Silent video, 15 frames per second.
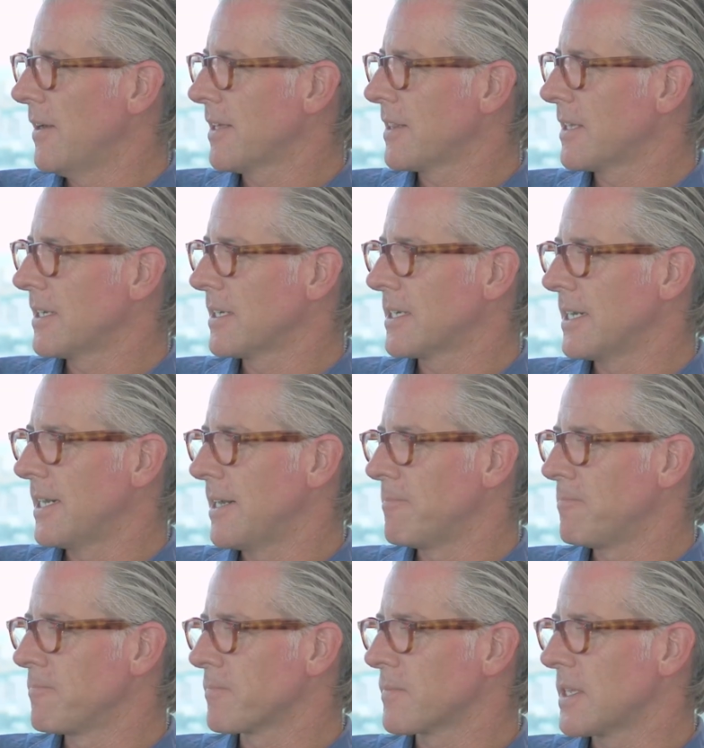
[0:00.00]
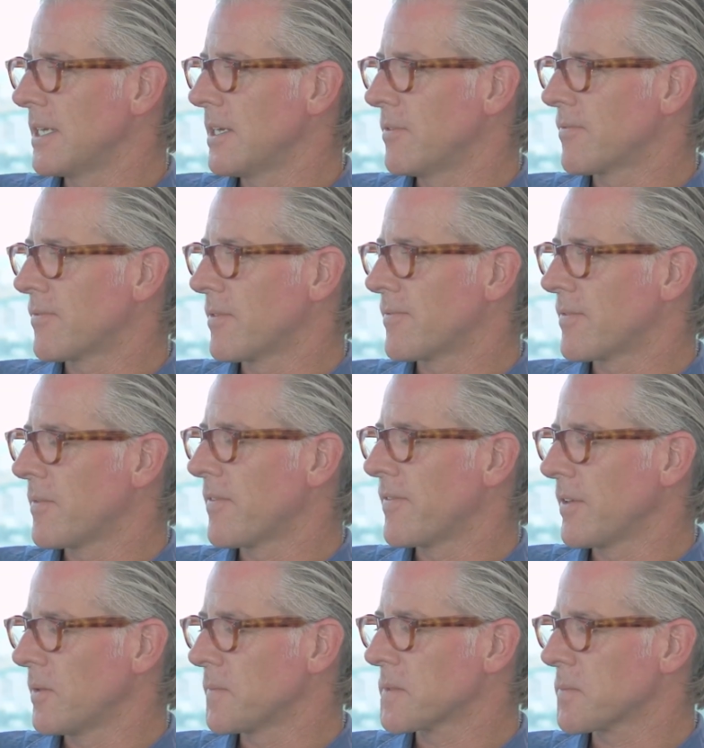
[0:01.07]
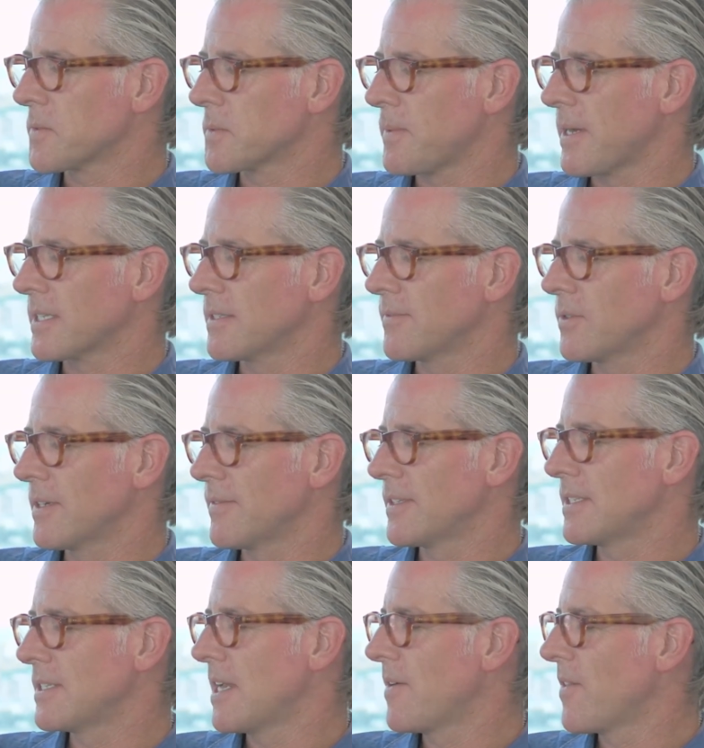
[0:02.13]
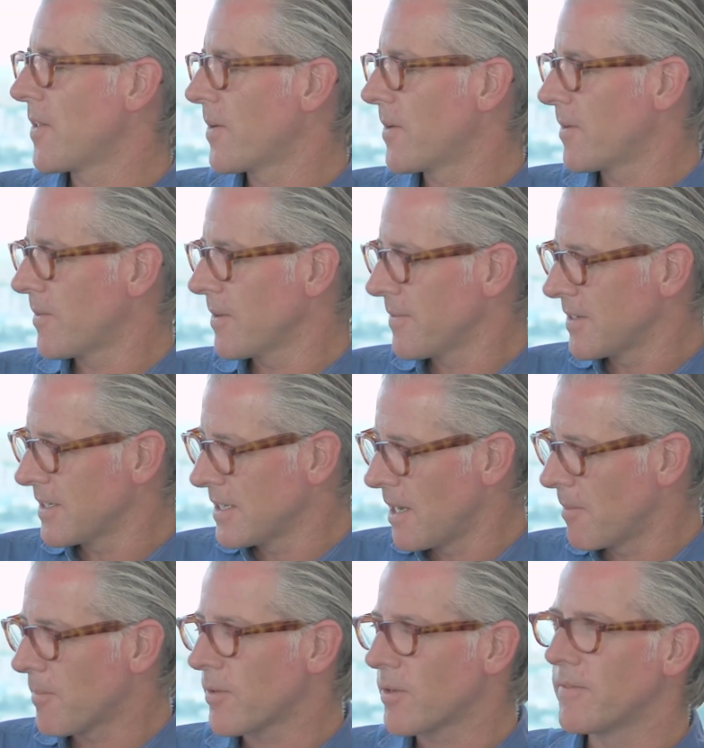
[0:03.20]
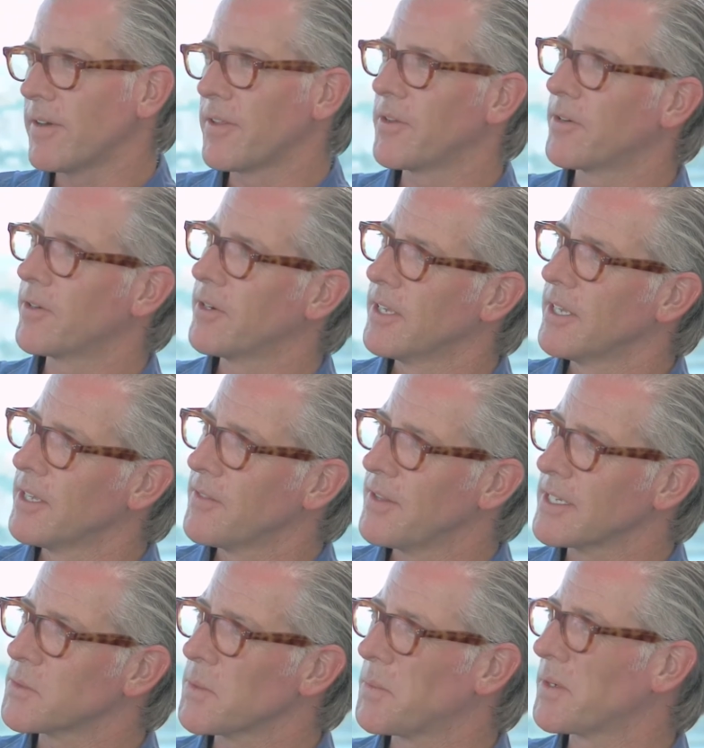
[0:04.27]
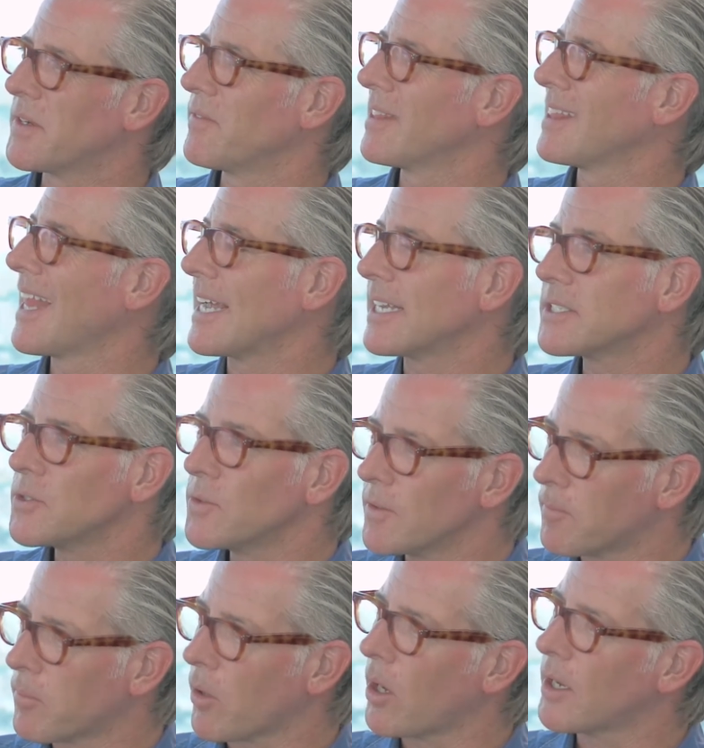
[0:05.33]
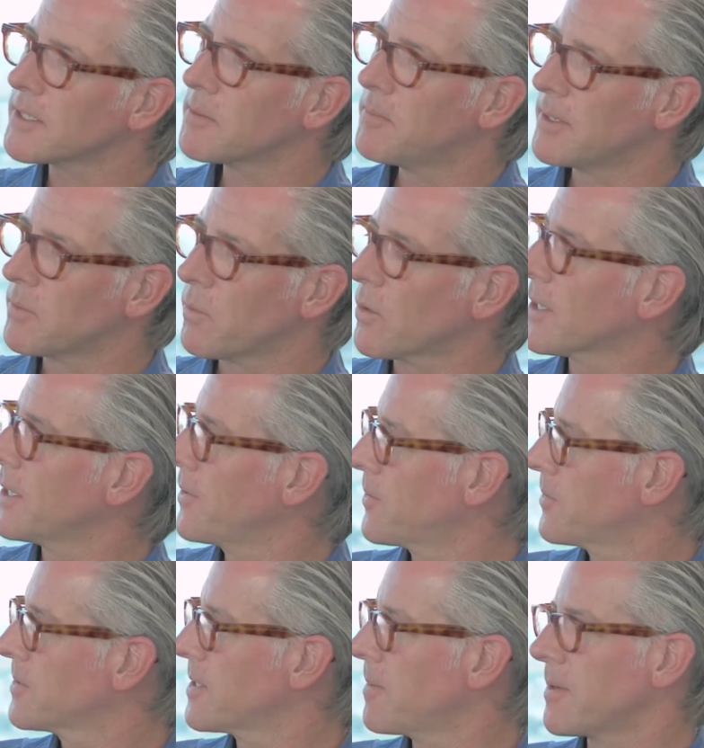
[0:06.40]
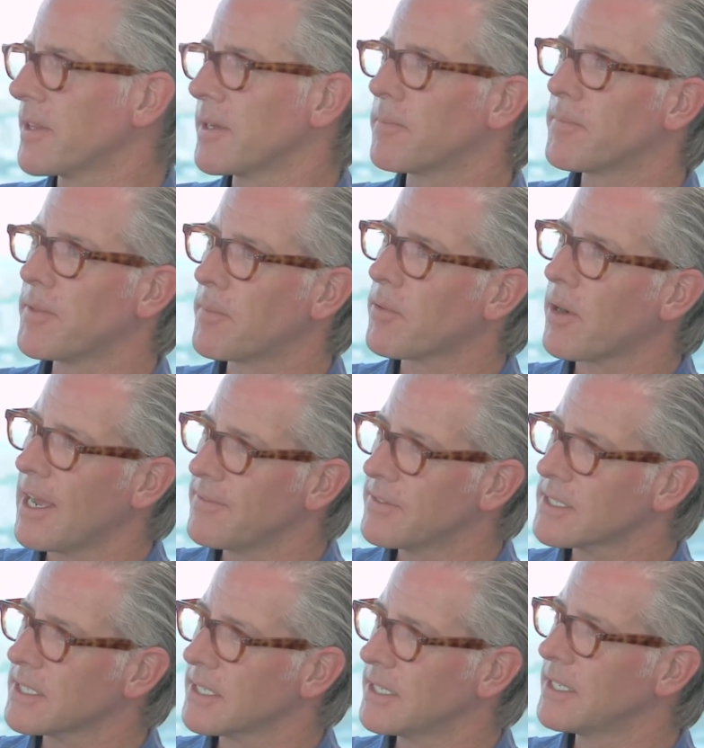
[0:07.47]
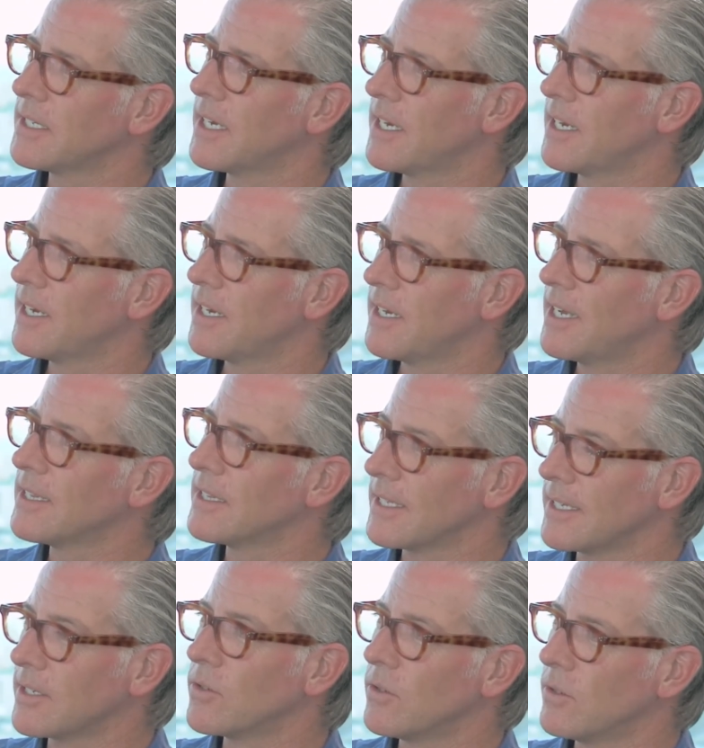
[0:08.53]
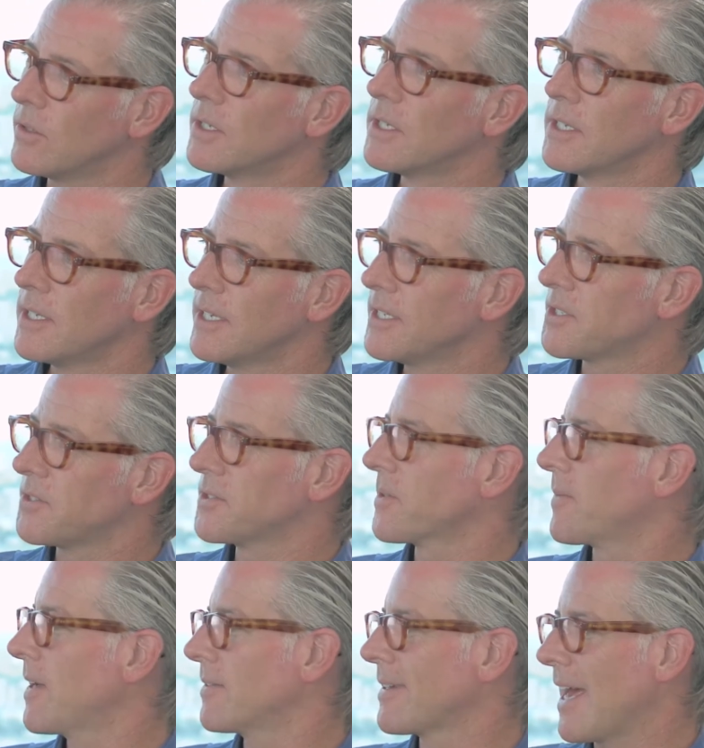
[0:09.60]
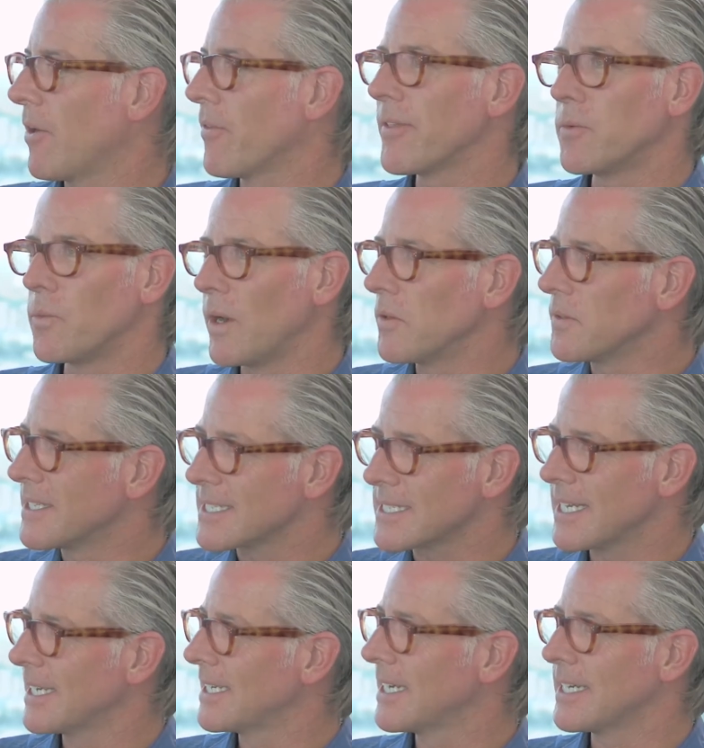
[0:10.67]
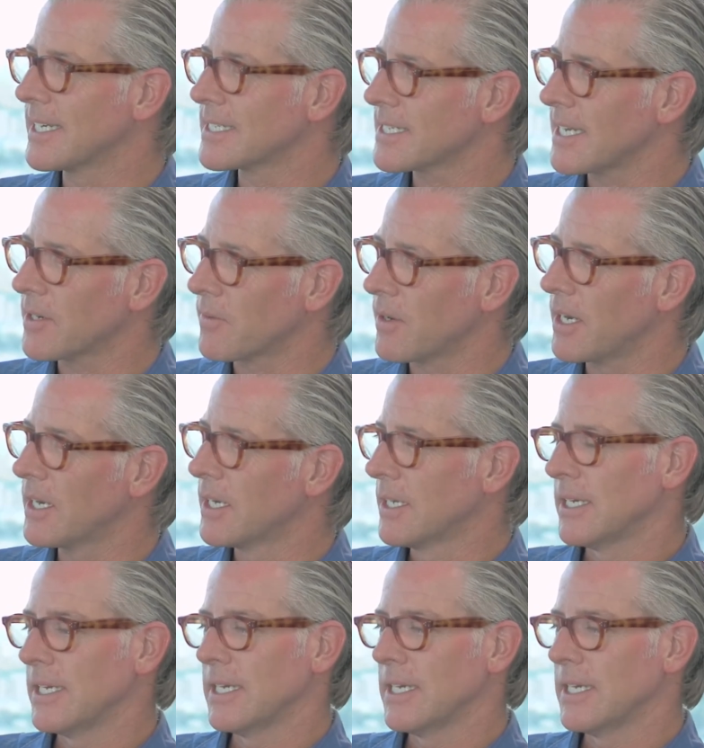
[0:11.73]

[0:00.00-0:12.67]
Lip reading: I think from a Philips perspective, we have a number of other things we would have liked to have brought, but working through some of the privacy and legal issues around health and wellness data, et cetera,